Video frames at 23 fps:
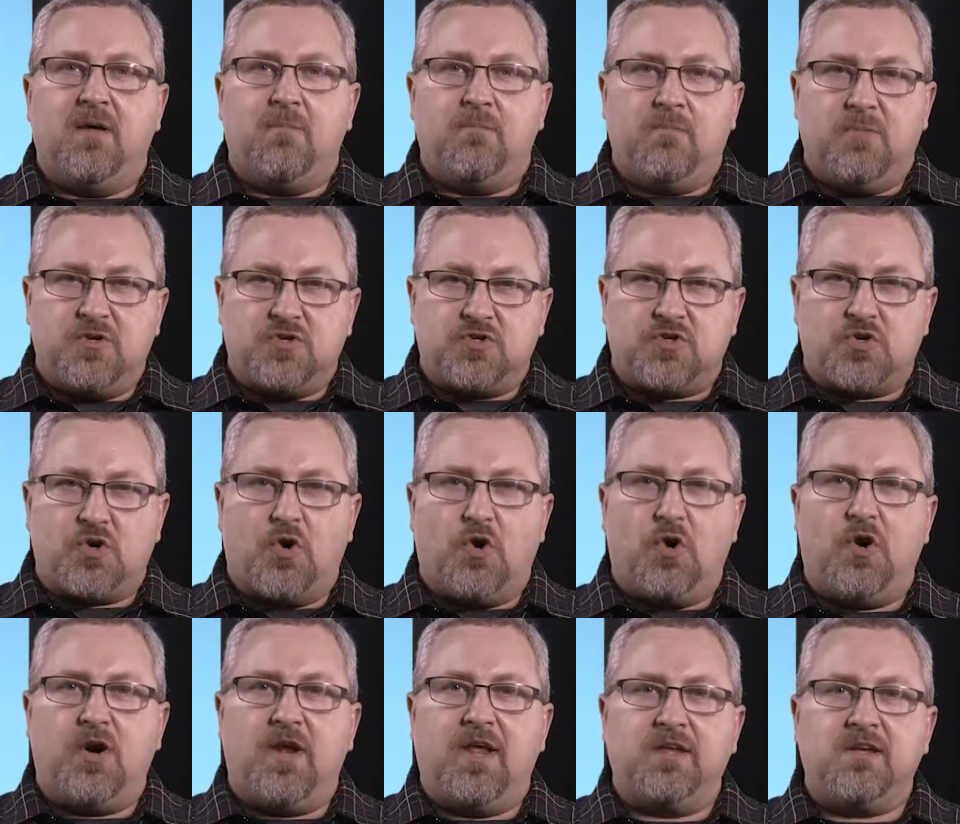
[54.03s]

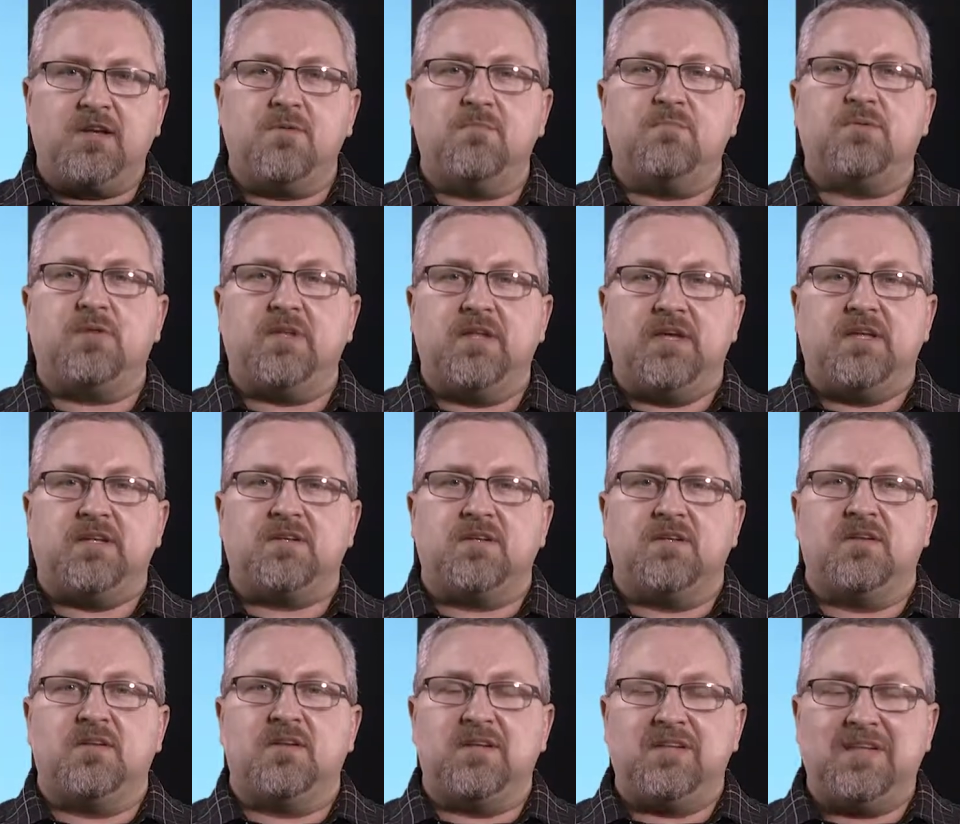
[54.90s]
mature and complete,
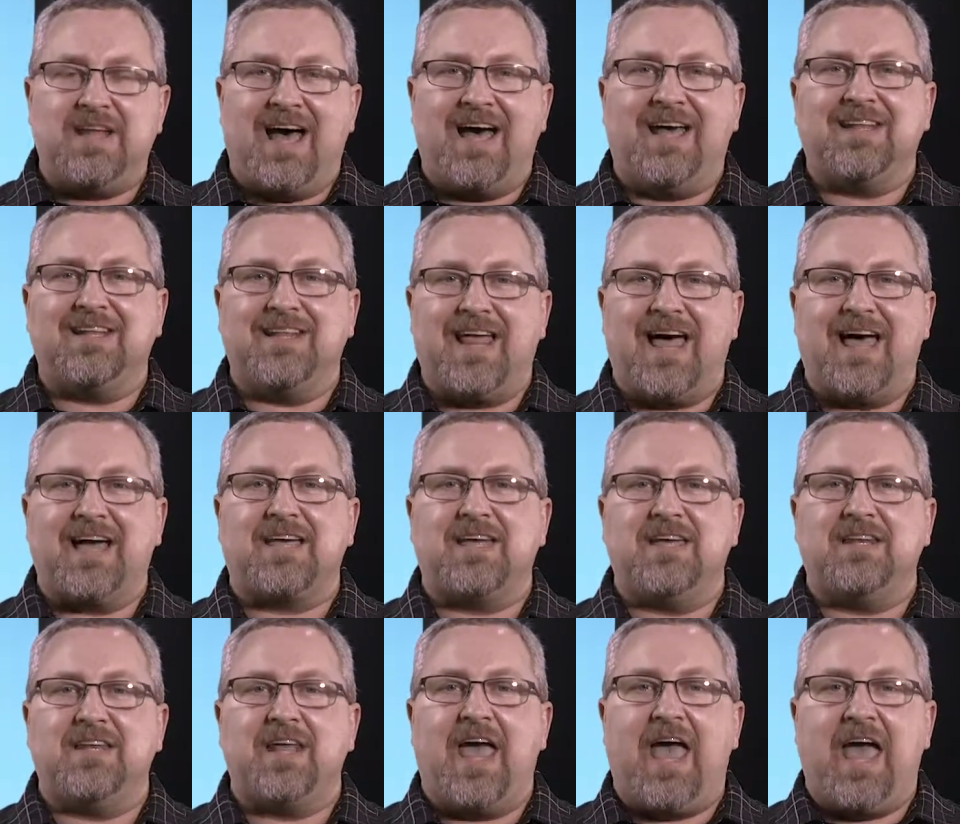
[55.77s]
not
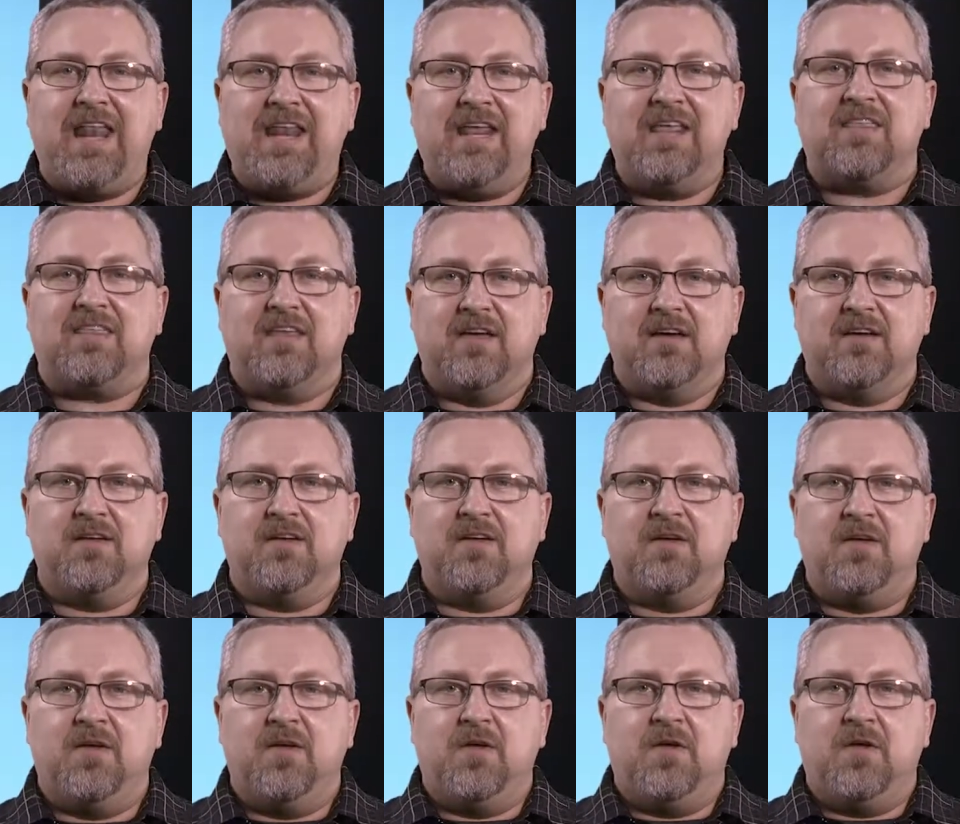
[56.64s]
lacking anything,
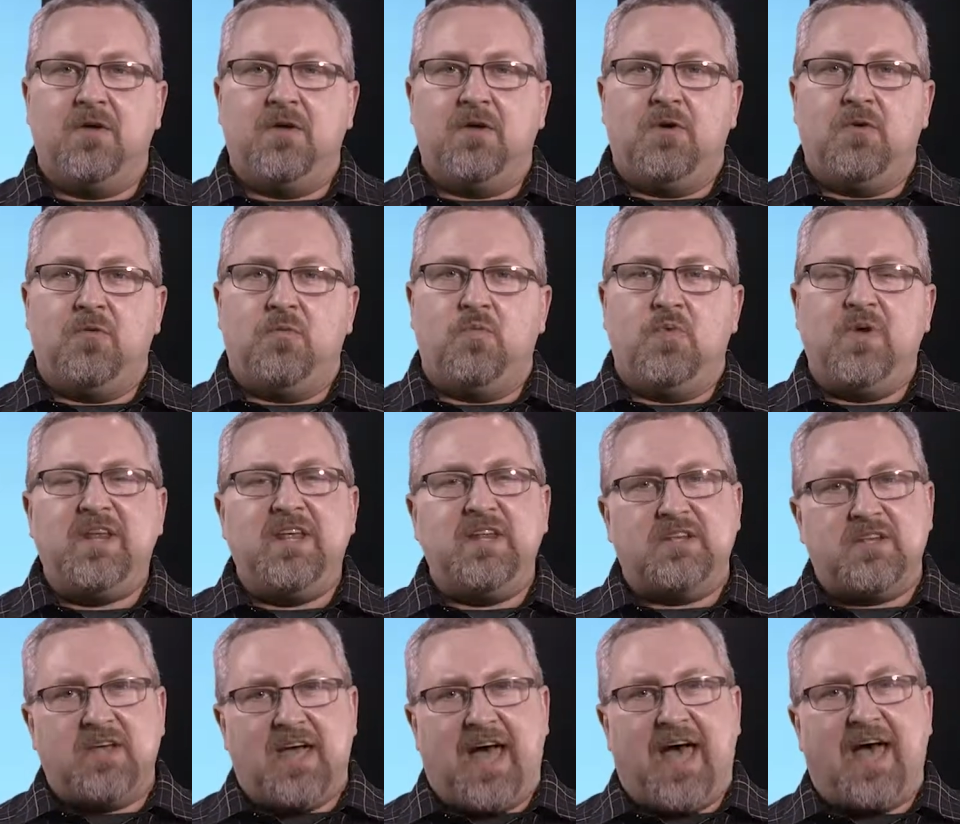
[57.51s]
we
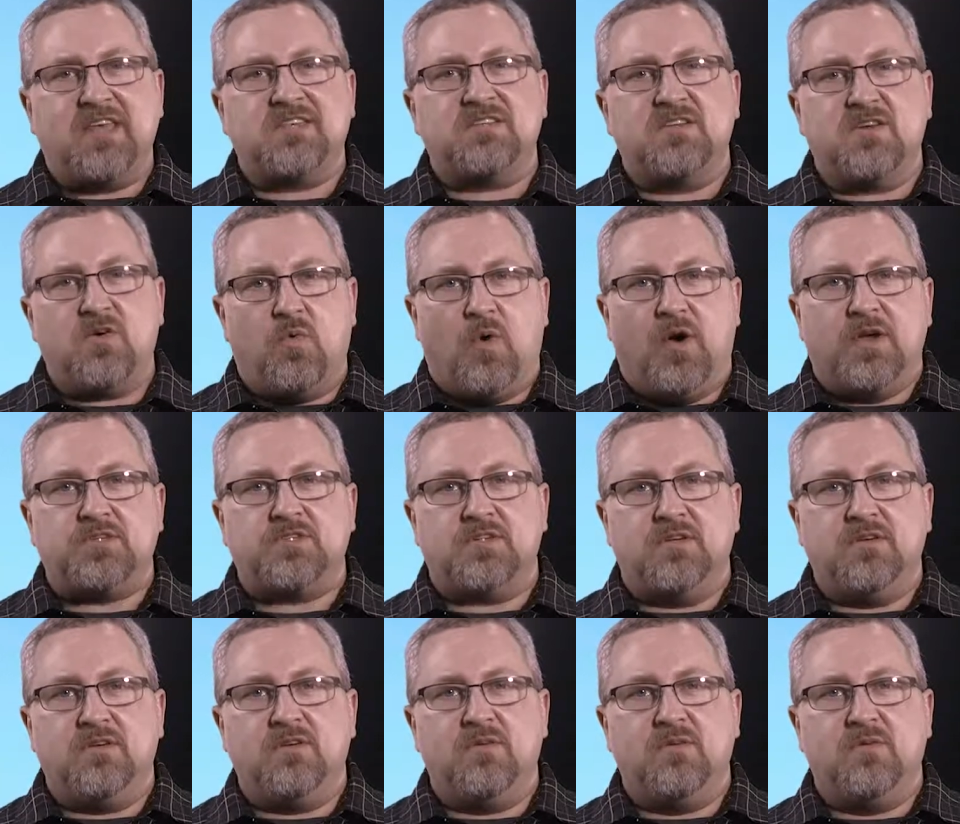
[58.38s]
need to ask the
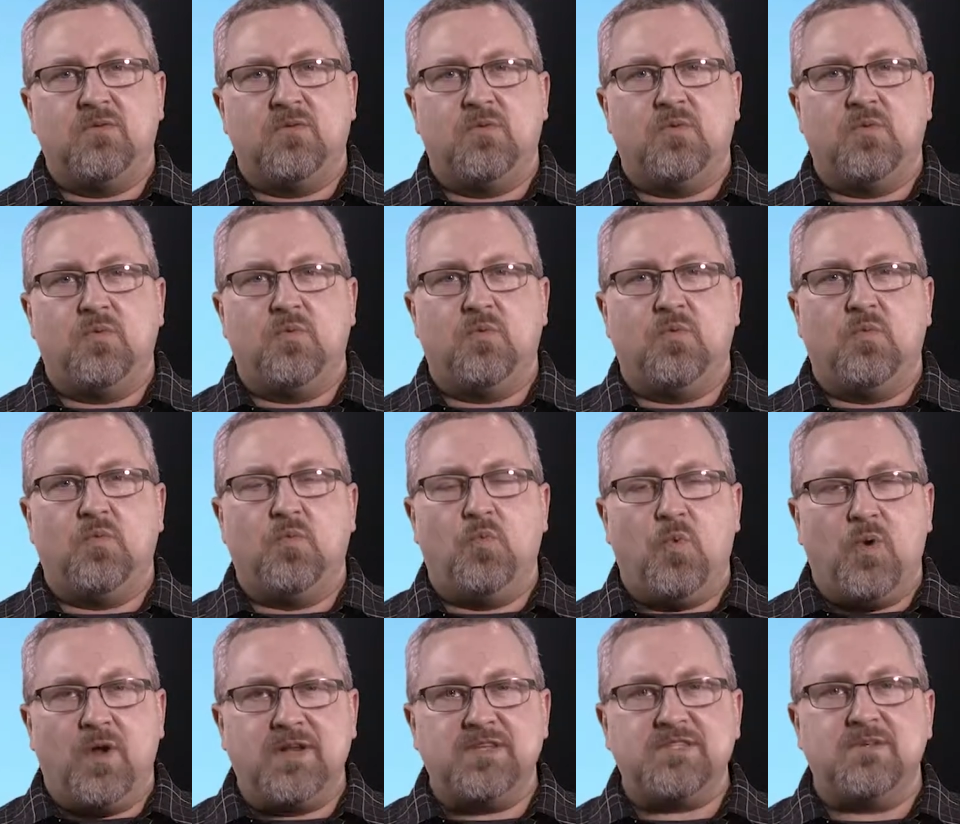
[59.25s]
question,
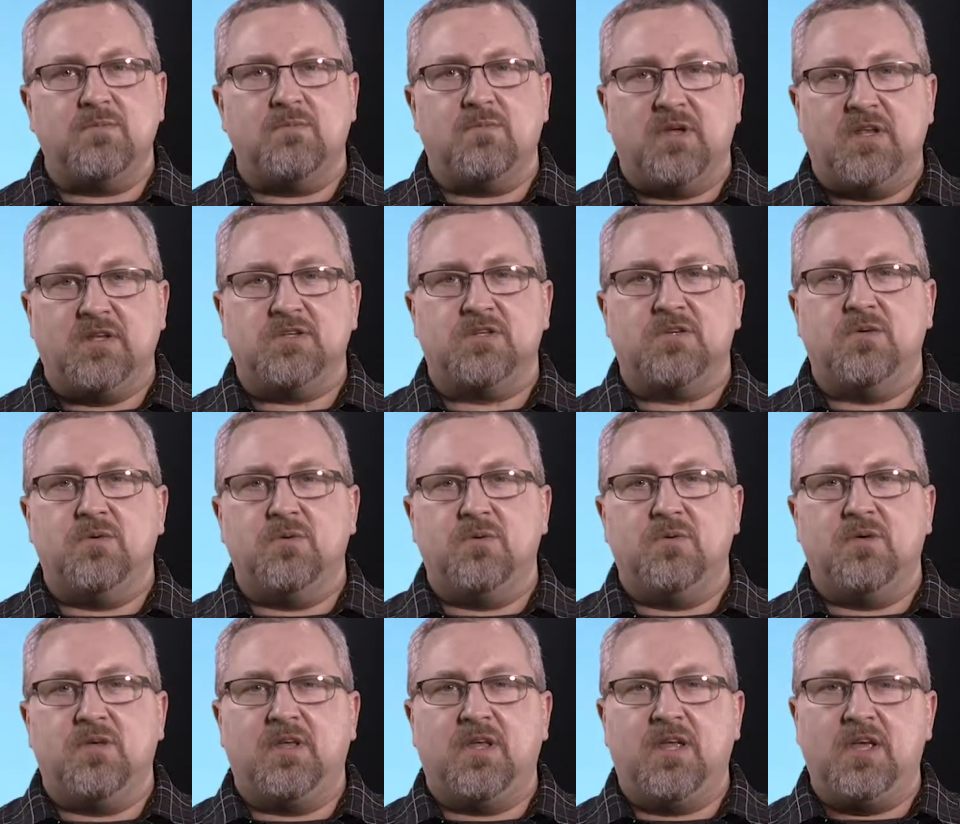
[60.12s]
what does it mean to
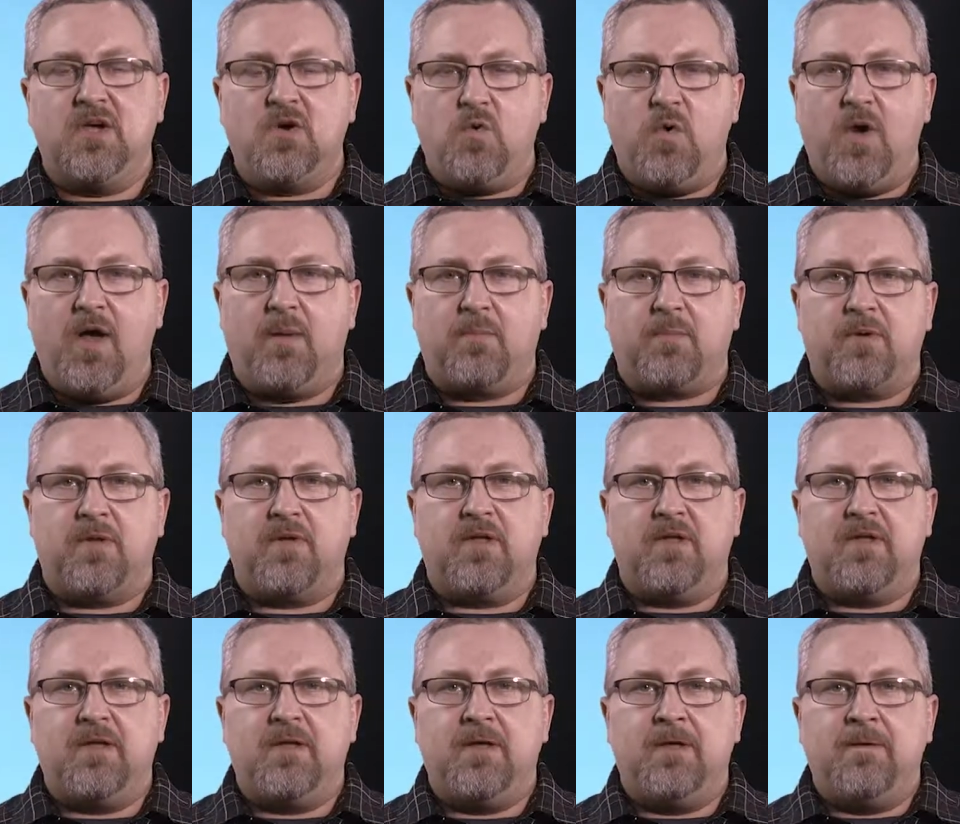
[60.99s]
equip?
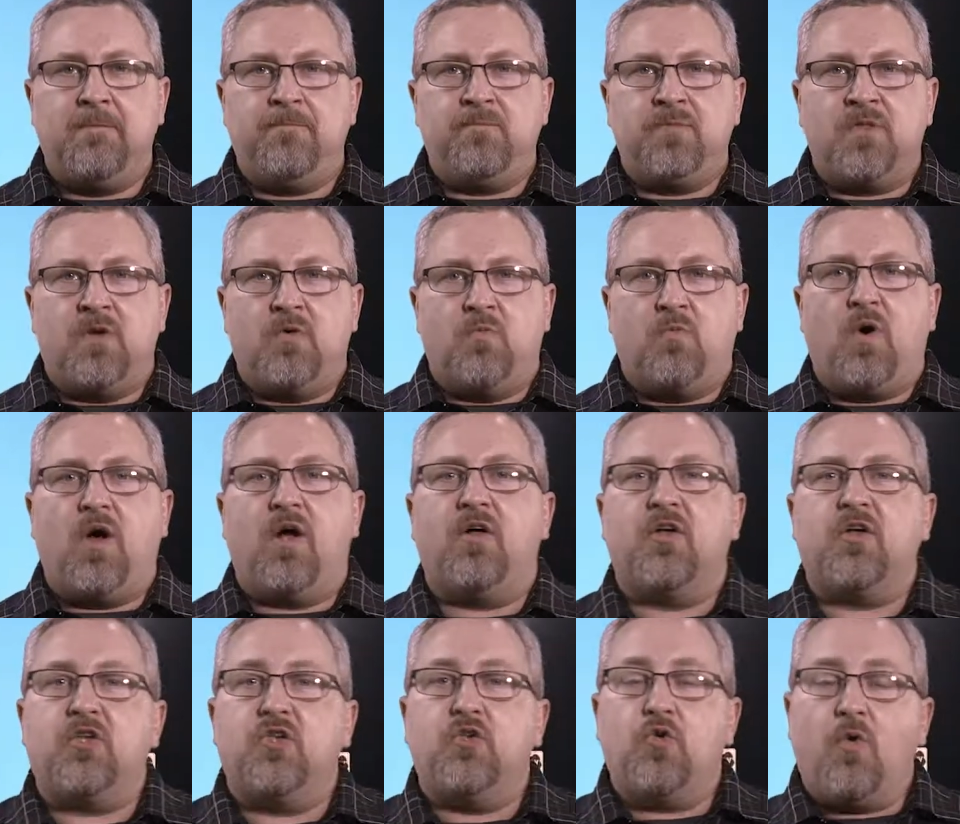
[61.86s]

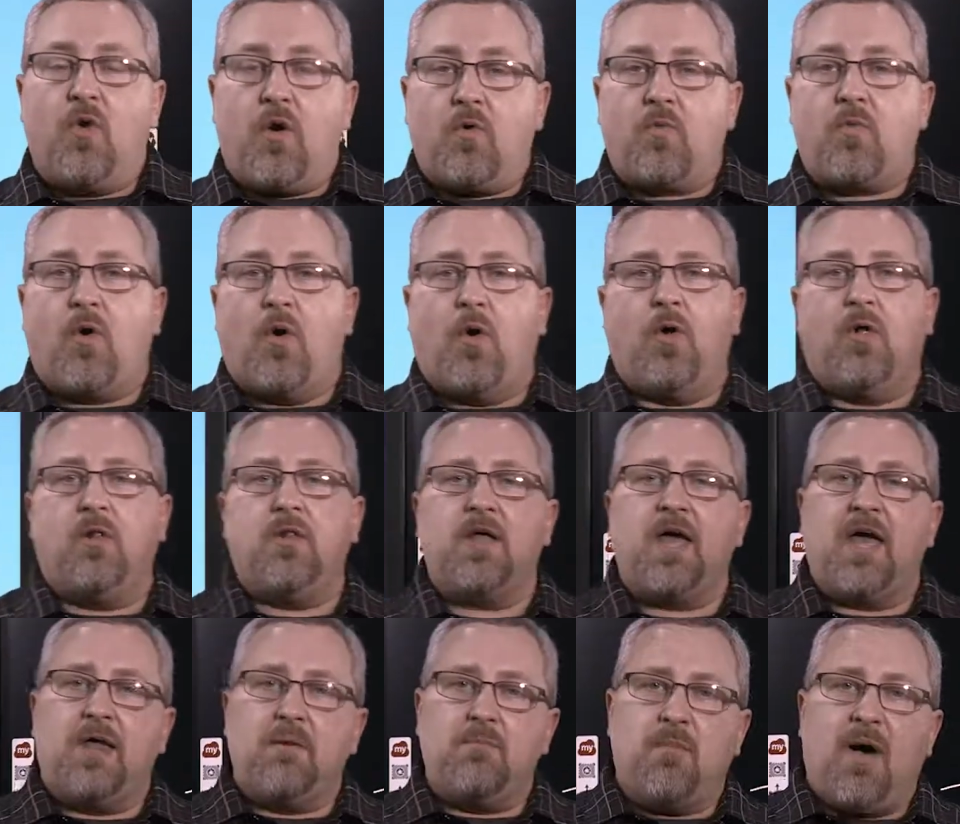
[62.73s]
Well, your role
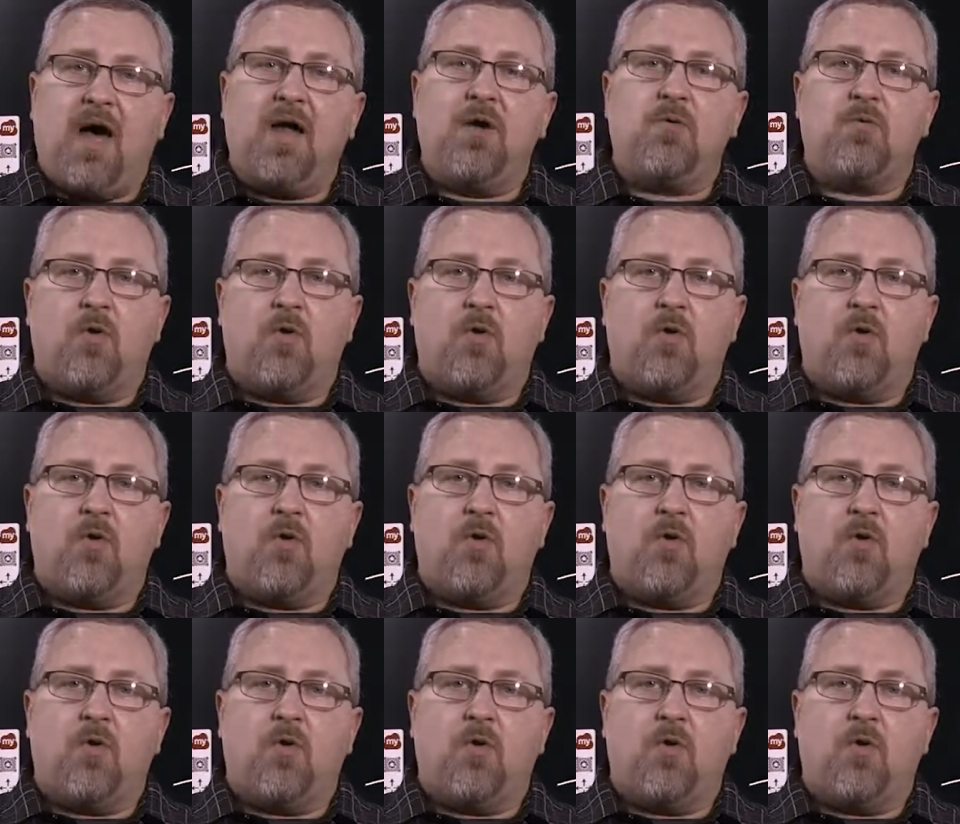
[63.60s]
and my